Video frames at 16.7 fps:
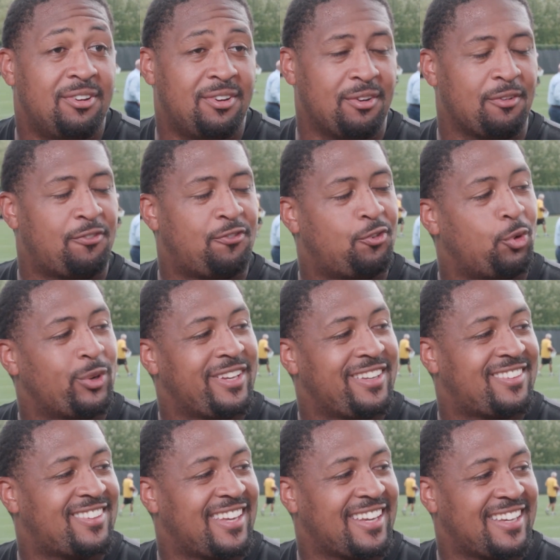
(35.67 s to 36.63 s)

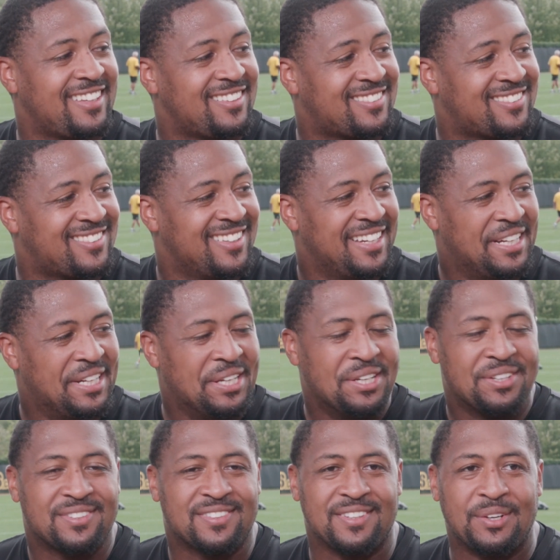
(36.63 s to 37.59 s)
40 tickets.
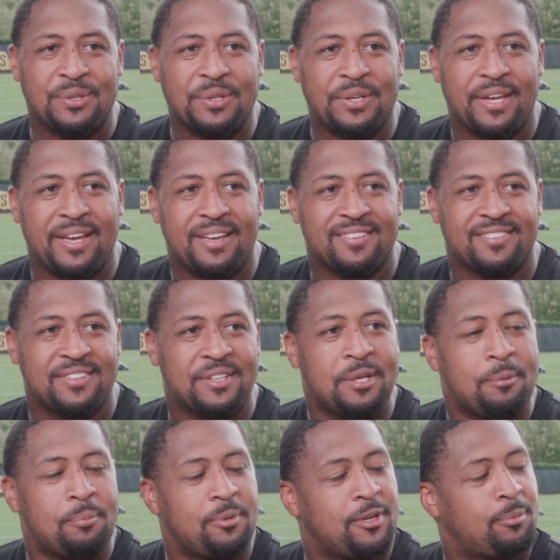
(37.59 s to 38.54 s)
Oh wow! So yeah, it's a
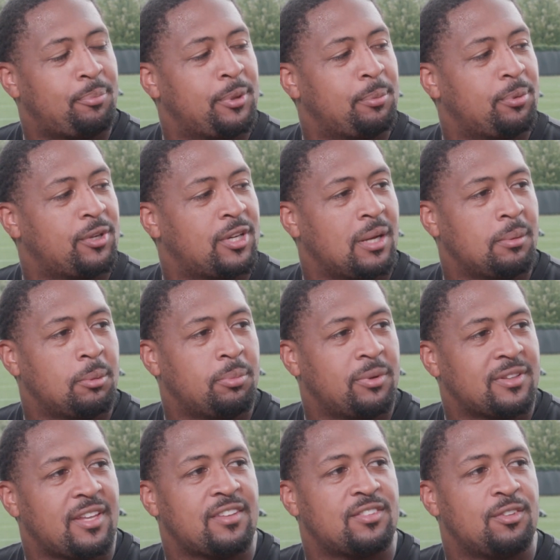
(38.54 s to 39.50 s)
good bit of people coming,
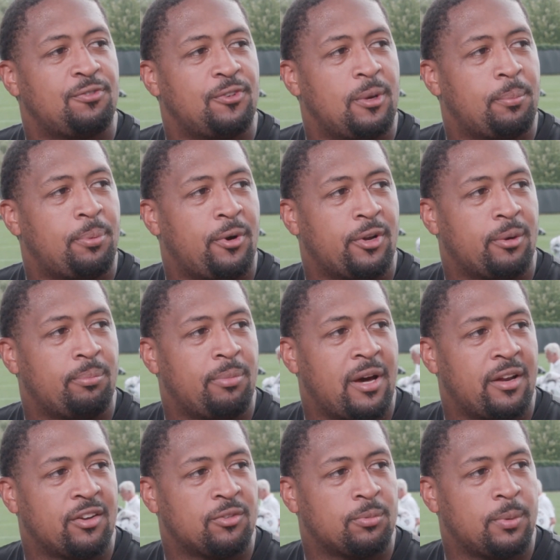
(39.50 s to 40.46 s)
but that's the fun part
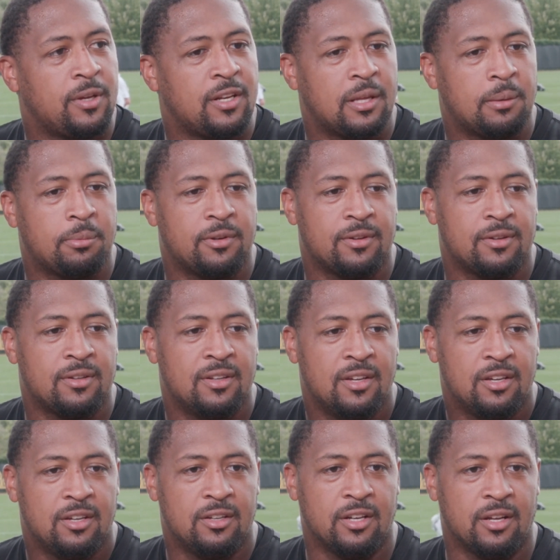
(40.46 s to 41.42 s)
about it is being able to
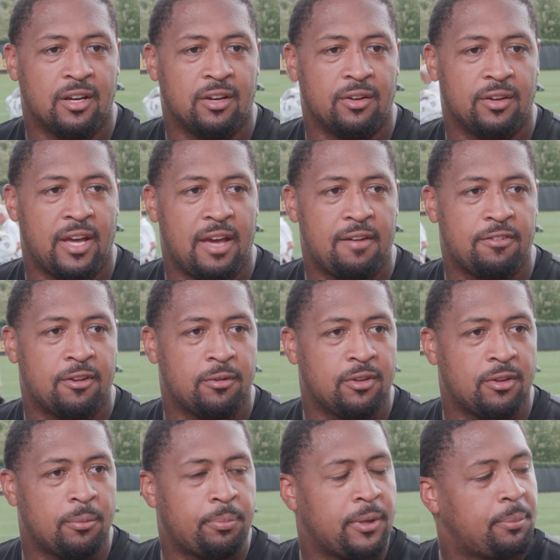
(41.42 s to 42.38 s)
you know have
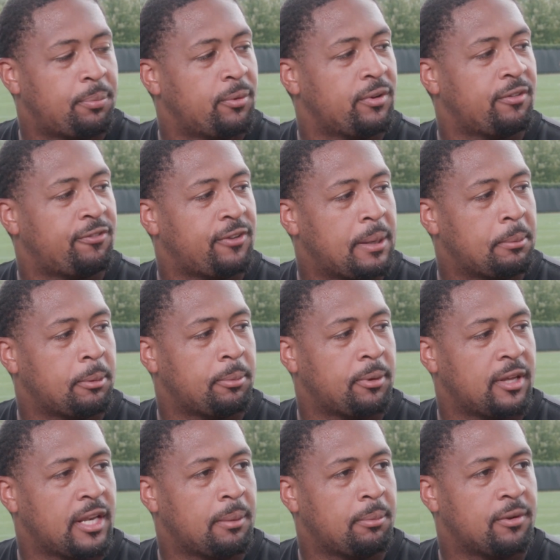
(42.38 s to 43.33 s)
your, your people, your family,
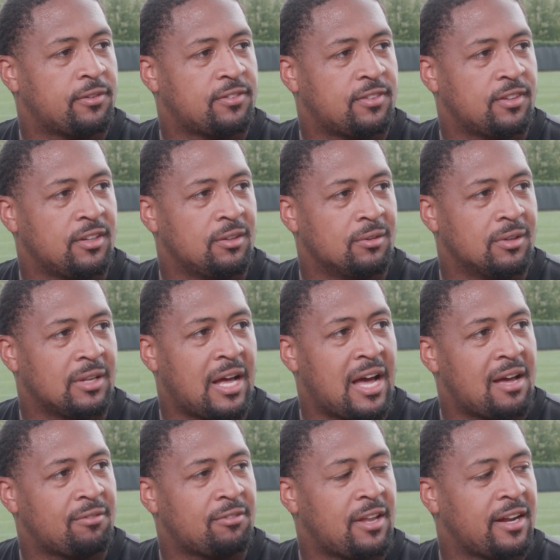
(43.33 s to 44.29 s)
being able to see you
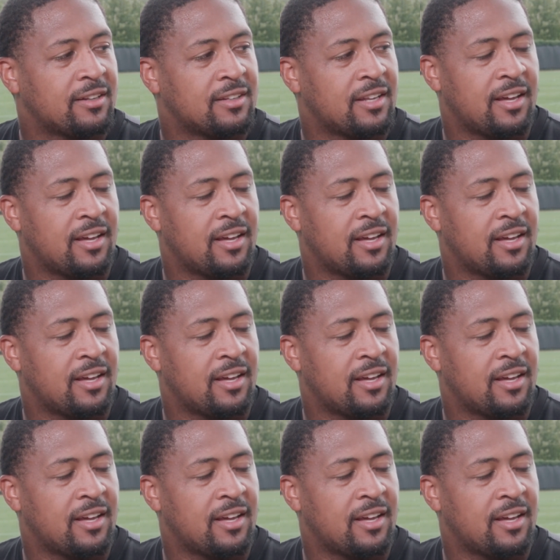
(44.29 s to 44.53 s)
live like